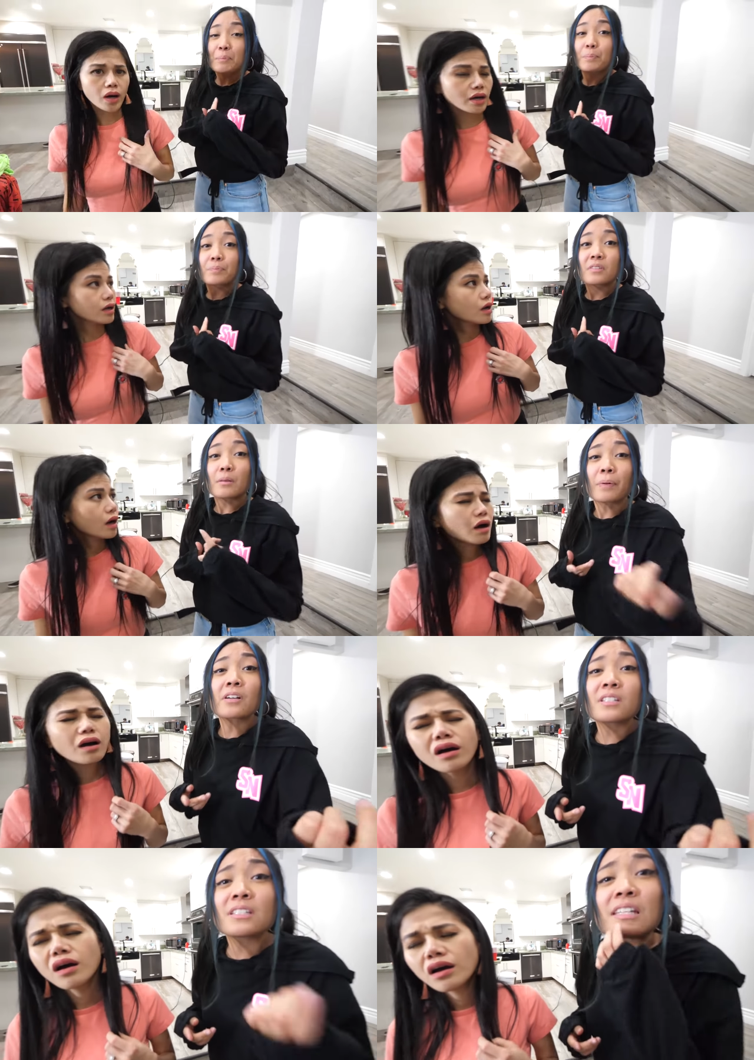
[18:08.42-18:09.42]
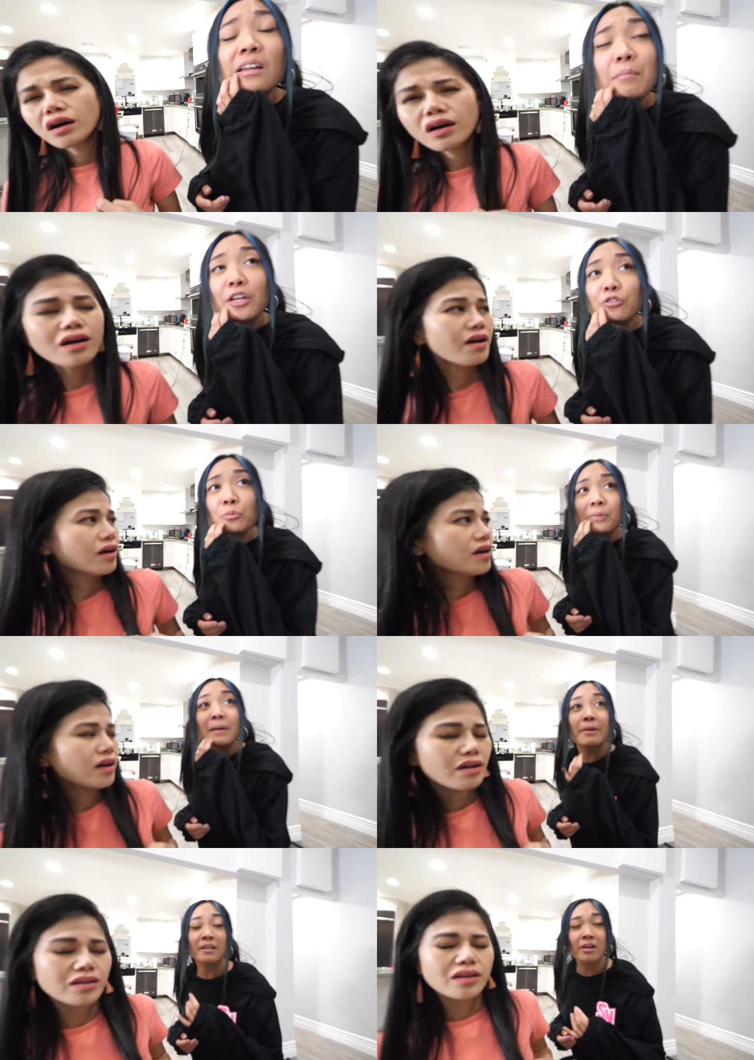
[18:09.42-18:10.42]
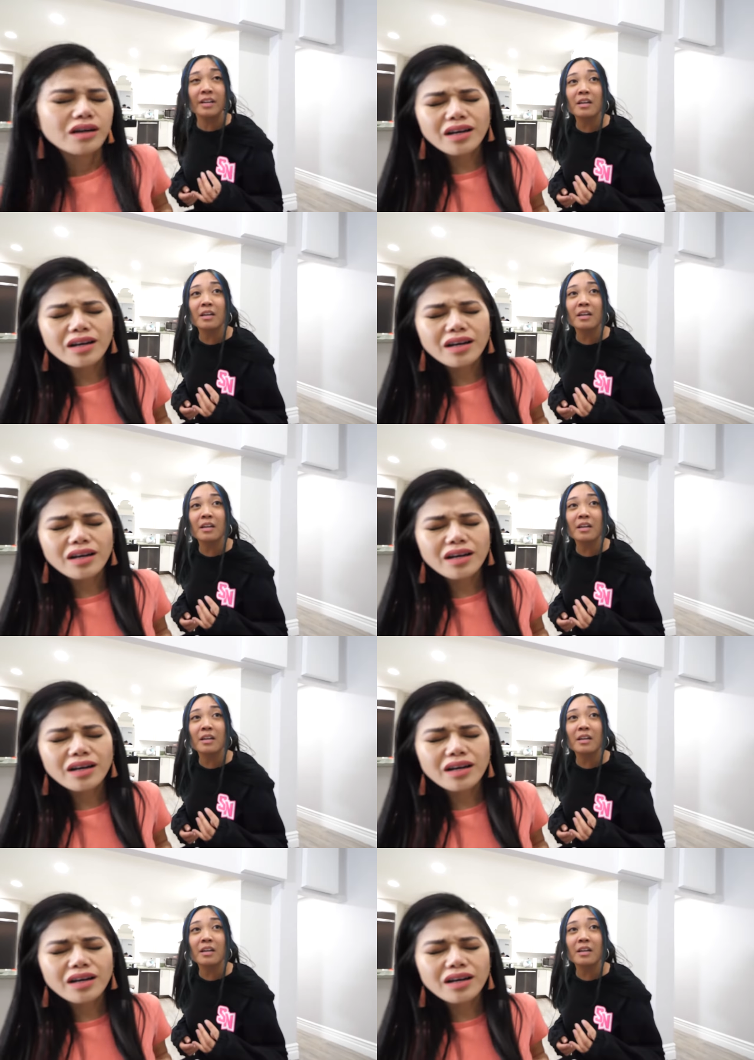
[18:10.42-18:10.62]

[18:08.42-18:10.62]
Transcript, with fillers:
Speaker 1: The, oh. the person selling my YouTube play button on